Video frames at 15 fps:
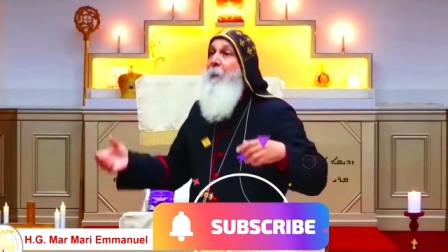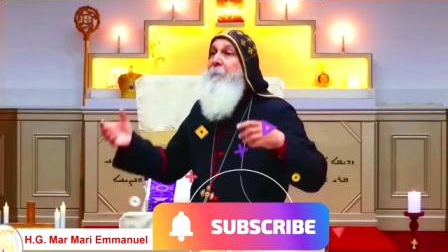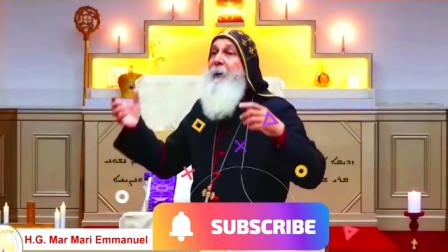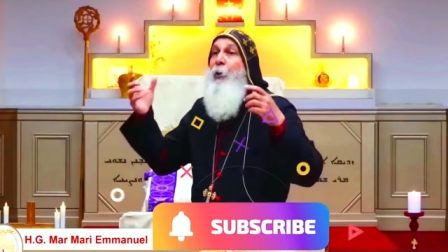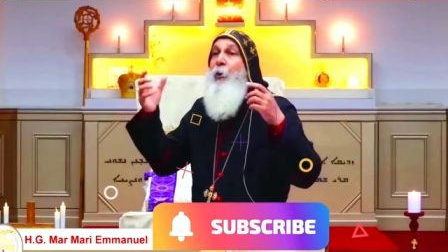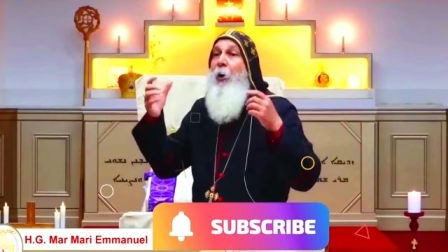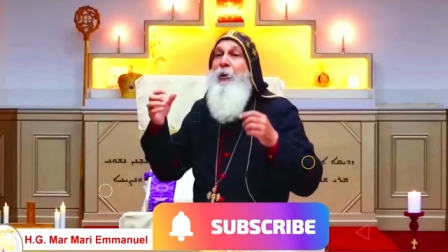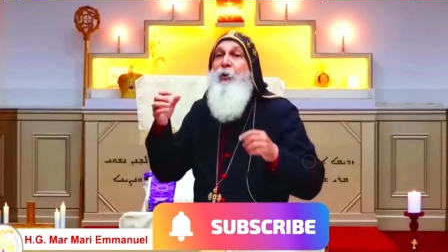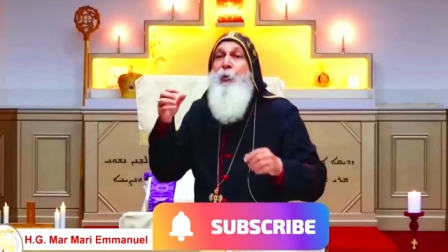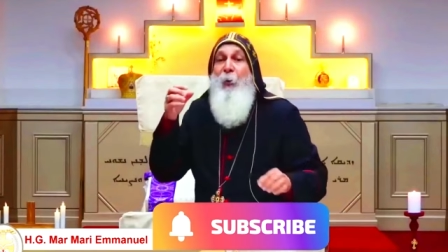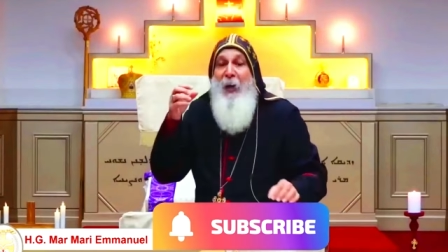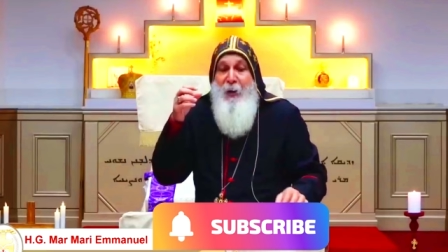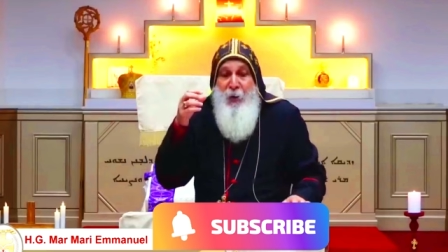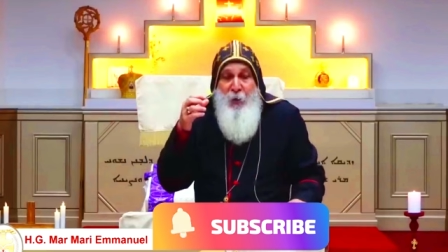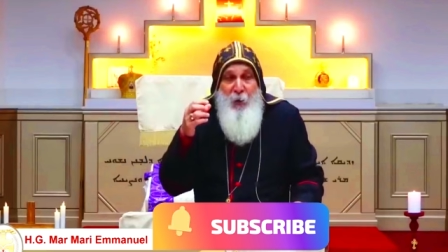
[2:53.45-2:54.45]
Because
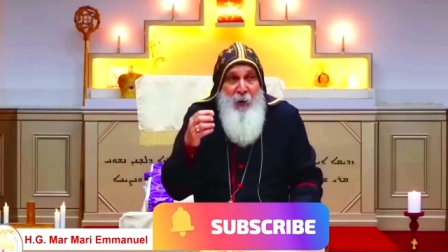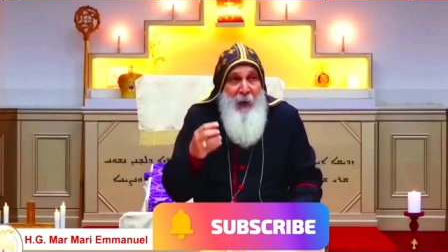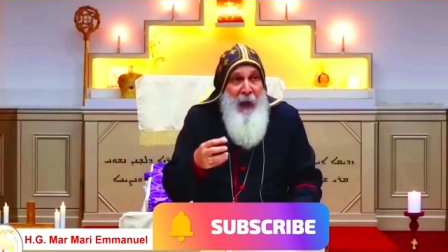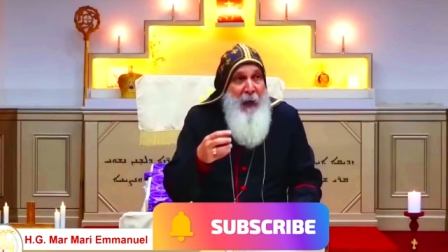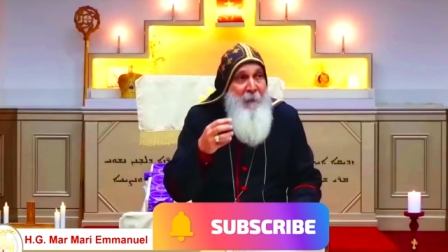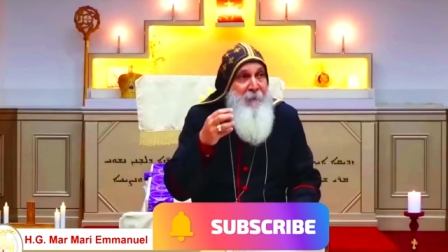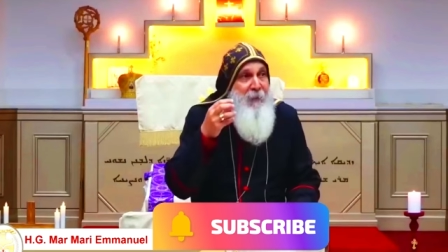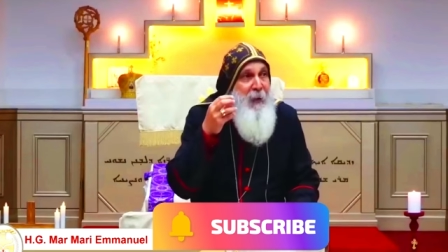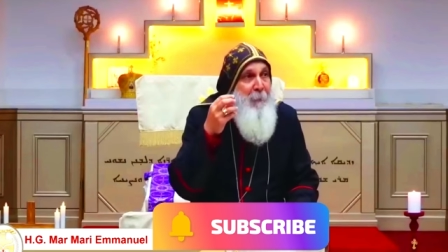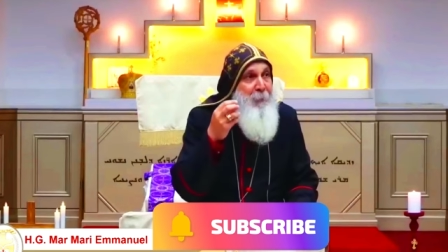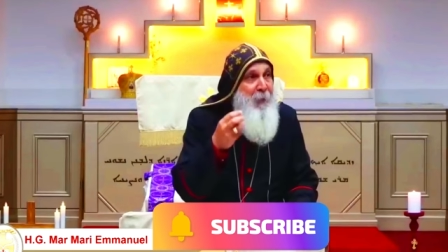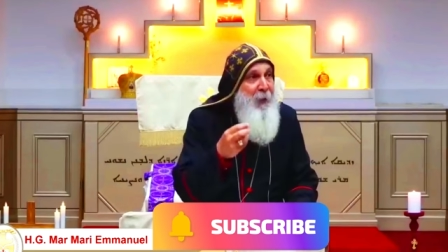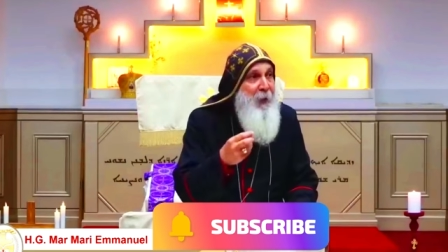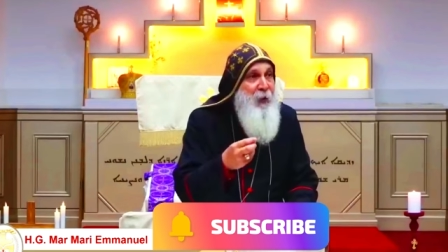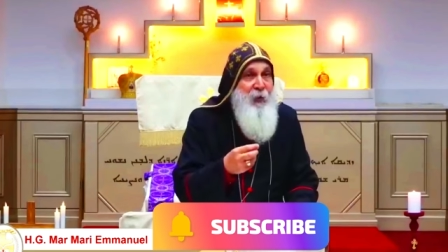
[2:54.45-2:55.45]
when you love the
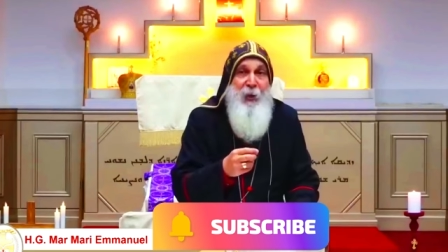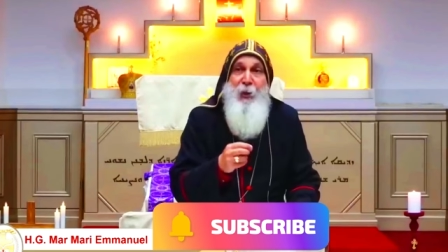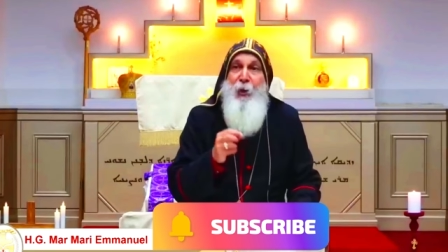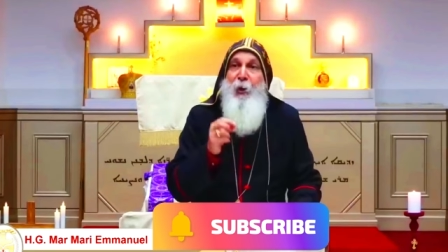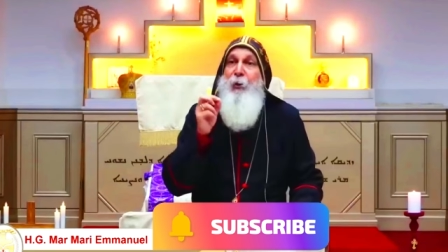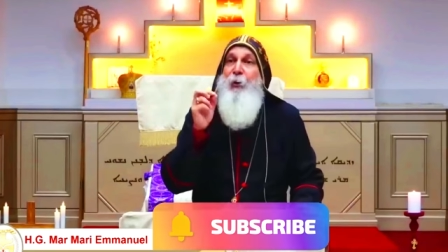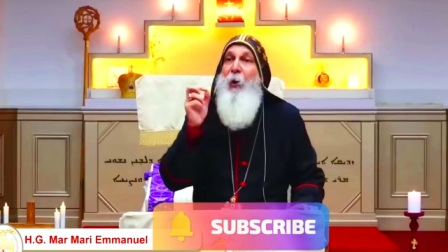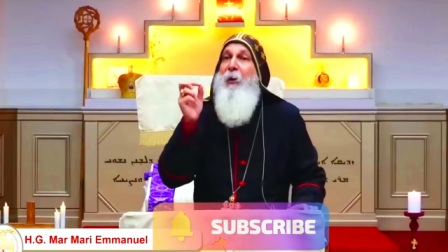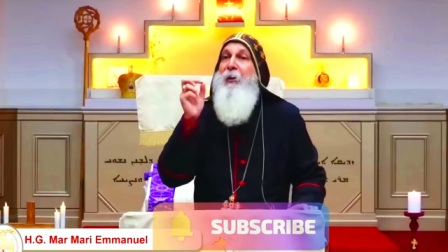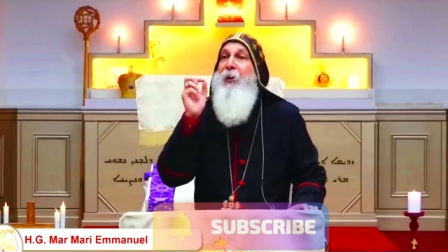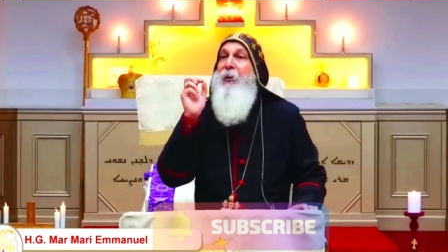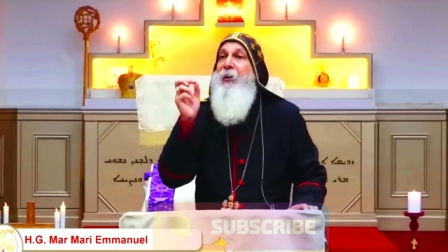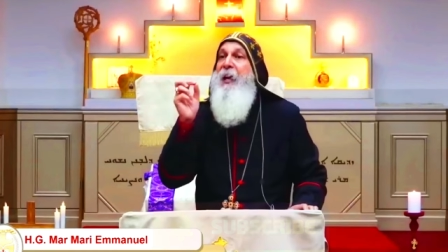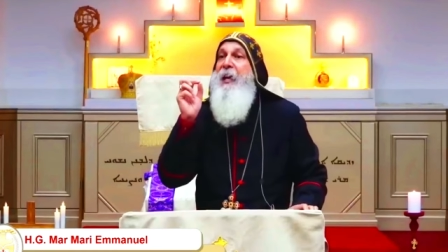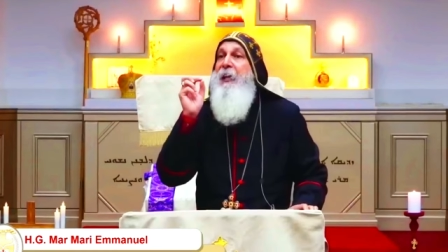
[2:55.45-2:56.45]
person, you don't
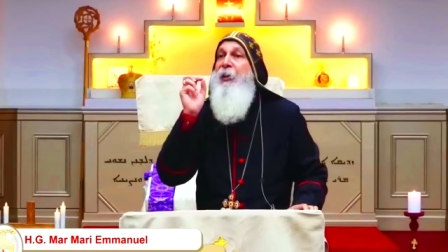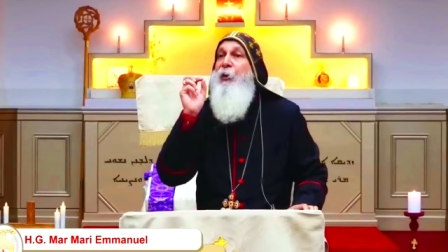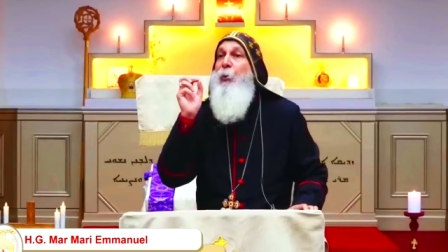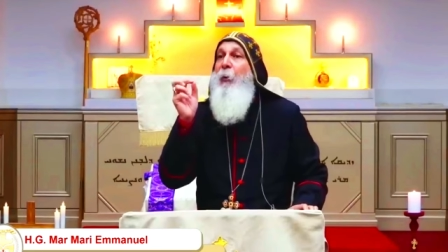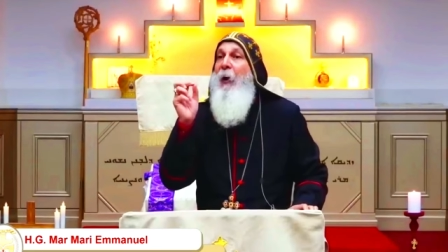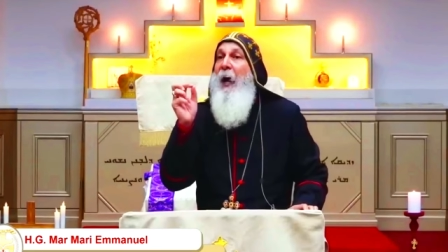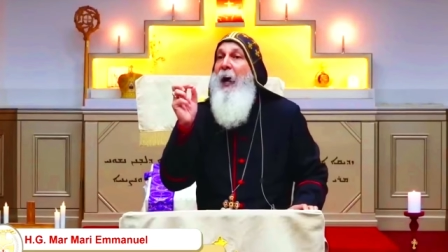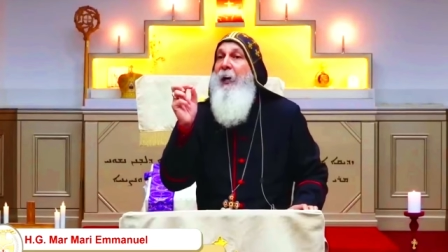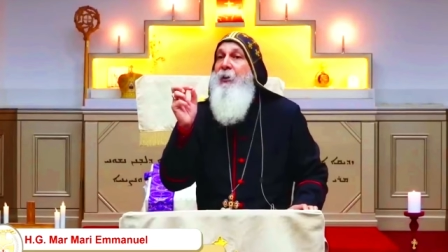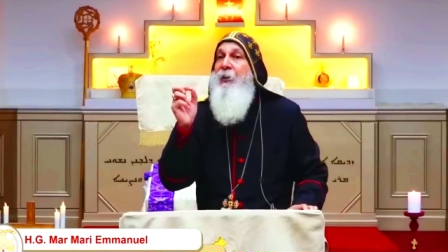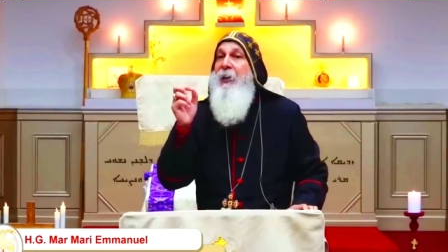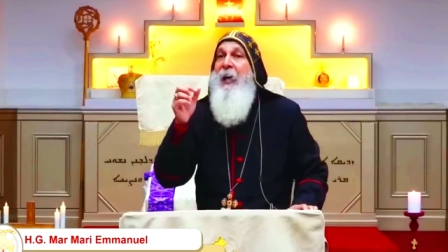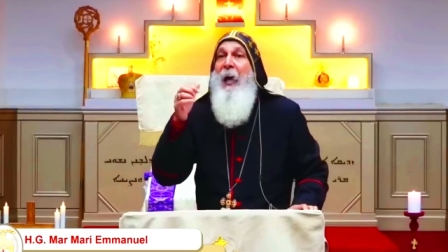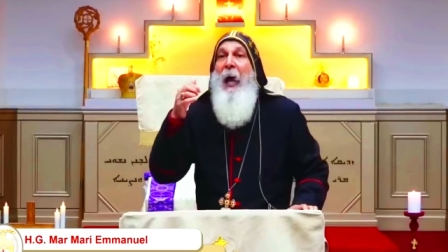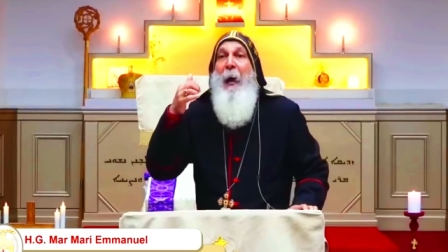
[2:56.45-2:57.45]
think twice
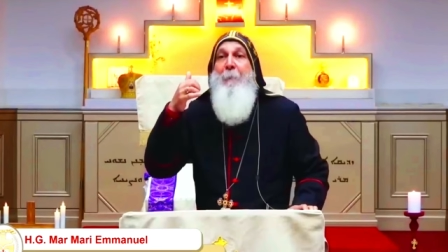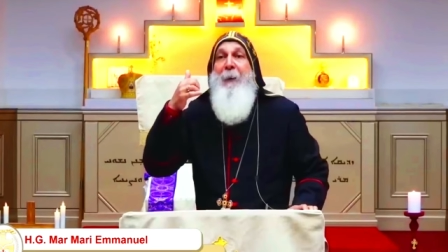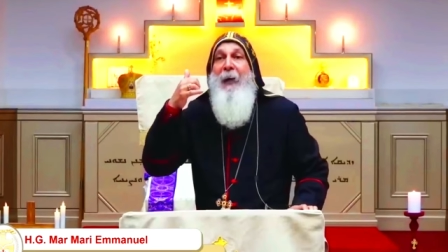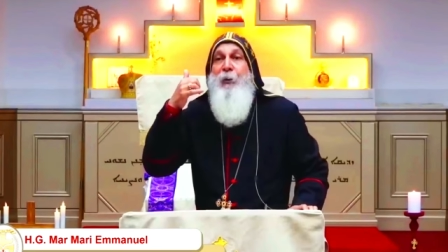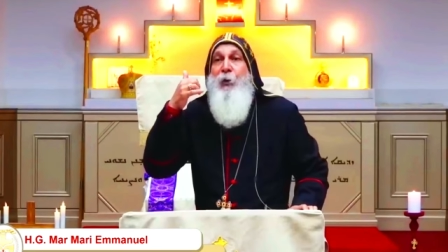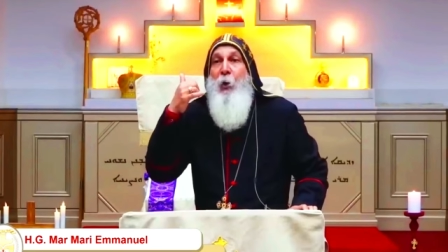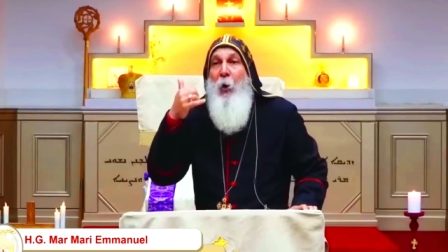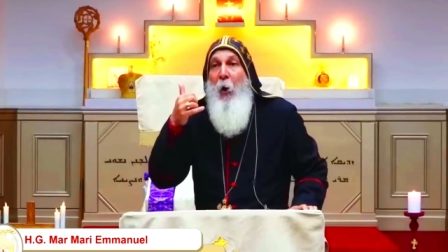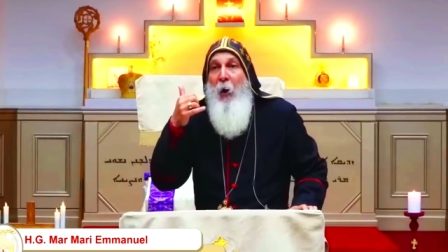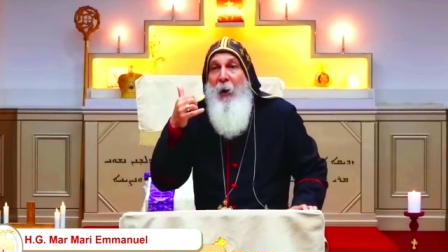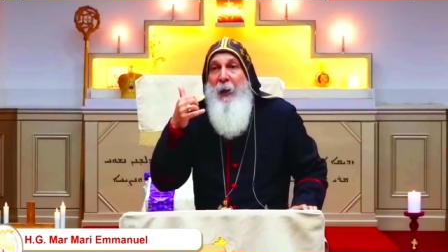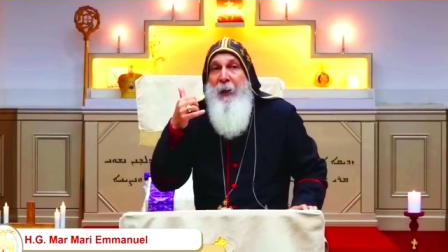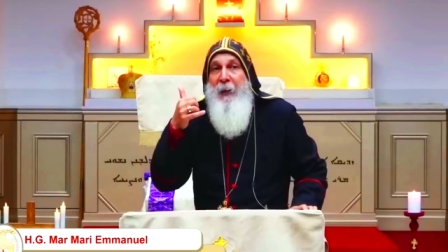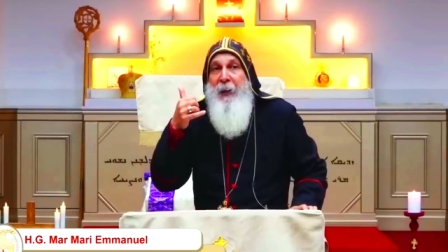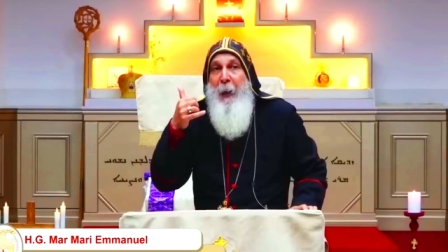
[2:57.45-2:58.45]
about
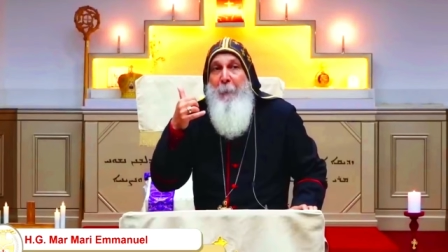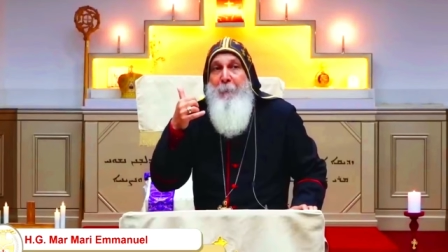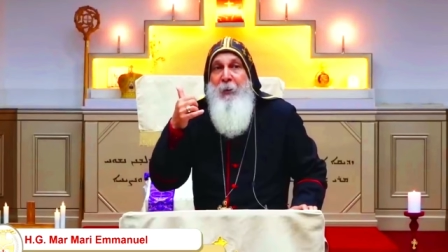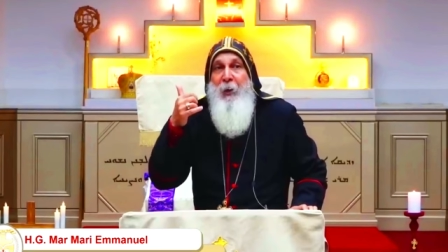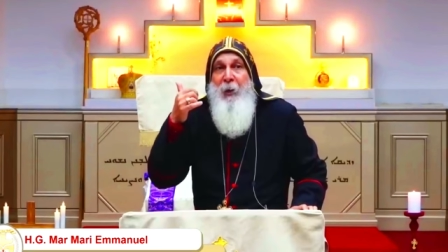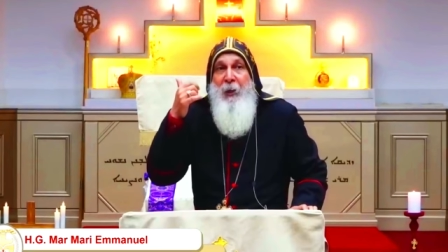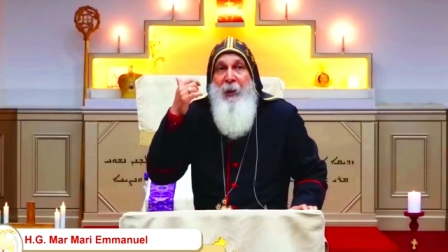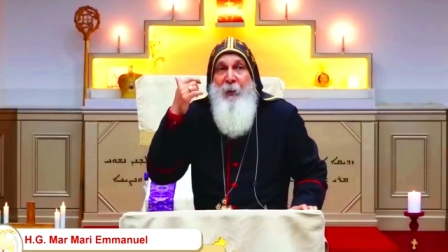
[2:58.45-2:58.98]
calling them